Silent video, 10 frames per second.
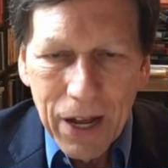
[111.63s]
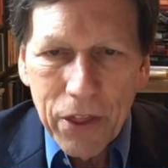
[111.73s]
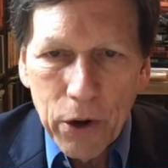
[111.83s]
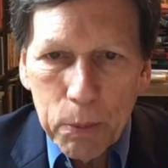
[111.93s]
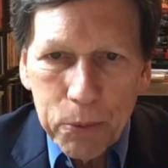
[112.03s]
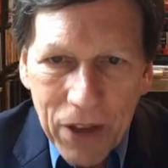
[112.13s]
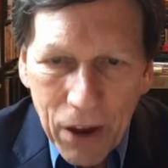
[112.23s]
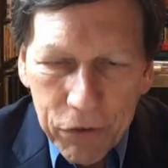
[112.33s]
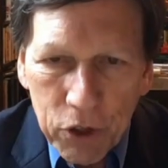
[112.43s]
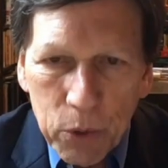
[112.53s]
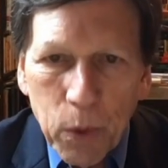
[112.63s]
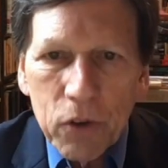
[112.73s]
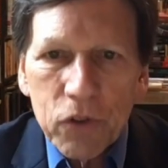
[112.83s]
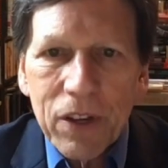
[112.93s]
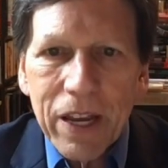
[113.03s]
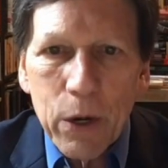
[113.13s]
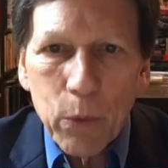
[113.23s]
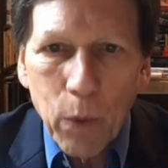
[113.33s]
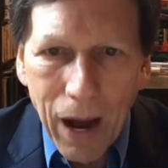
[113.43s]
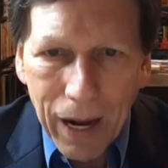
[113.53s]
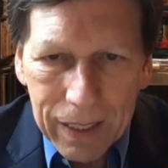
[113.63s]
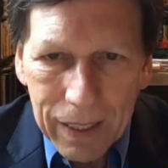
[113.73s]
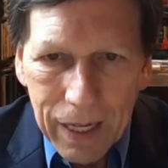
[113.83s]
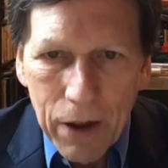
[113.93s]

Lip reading: Their obsession was Iraq.